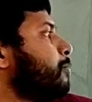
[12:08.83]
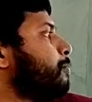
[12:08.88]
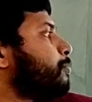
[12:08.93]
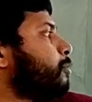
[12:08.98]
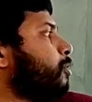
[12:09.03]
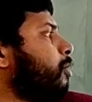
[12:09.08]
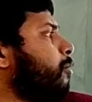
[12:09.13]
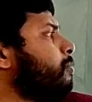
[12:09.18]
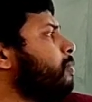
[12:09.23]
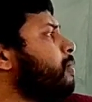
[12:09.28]

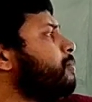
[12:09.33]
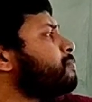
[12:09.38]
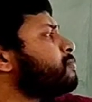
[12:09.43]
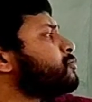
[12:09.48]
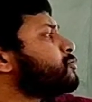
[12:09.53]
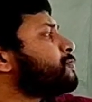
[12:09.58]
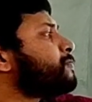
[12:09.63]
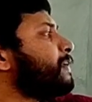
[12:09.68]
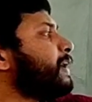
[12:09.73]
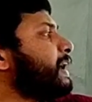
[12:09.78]

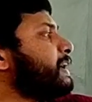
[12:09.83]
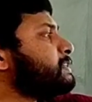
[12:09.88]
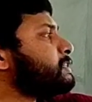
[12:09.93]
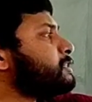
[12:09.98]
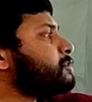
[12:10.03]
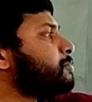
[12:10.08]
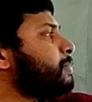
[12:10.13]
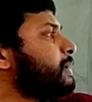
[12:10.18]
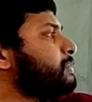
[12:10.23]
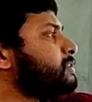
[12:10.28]
Problems
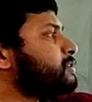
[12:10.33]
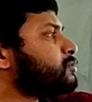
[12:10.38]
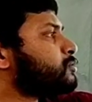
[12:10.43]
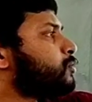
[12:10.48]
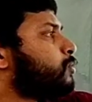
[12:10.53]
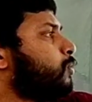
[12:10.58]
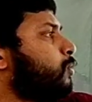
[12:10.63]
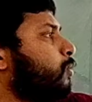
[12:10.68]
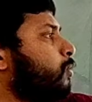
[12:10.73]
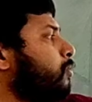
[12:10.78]
faced by the
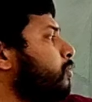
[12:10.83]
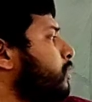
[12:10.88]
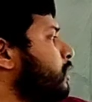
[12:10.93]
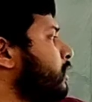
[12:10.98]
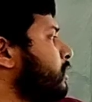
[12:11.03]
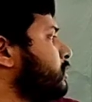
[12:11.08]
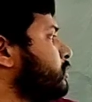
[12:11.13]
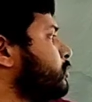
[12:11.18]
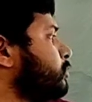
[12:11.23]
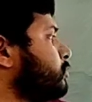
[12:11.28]
school
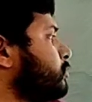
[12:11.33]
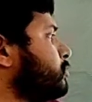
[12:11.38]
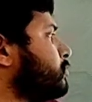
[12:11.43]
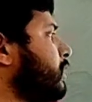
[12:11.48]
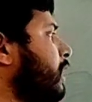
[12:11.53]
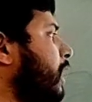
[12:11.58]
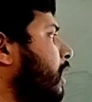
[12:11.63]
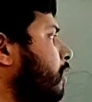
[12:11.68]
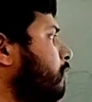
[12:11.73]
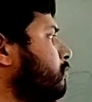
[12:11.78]
due to
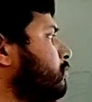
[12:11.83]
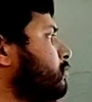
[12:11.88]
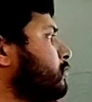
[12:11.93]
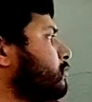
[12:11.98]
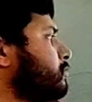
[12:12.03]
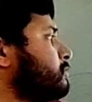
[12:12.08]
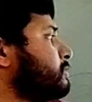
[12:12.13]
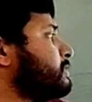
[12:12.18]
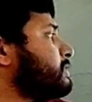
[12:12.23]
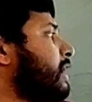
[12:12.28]
the
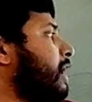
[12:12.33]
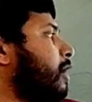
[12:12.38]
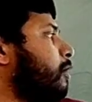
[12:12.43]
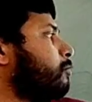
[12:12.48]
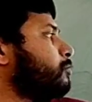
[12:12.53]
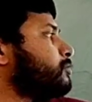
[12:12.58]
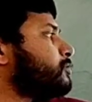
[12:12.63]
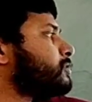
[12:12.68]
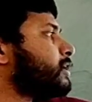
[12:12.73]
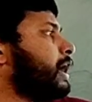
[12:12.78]
hawkers
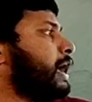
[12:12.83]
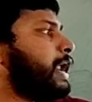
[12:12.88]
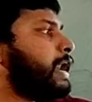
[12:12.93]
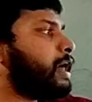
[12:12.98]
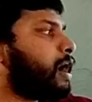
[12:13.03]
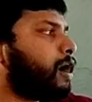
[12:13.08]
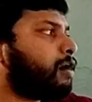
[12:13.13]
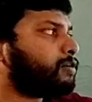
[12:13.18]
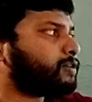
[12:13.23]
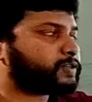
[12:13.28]
outside
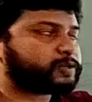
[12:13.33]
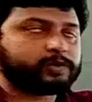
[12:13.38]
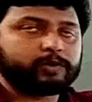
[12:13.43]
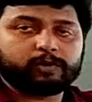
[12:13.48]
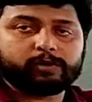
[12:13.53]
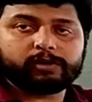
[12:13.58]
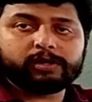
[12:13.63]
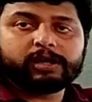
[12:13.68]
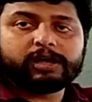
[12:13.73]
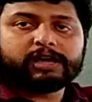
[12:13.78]
our
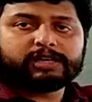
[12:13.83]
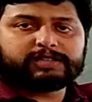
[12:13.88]
school.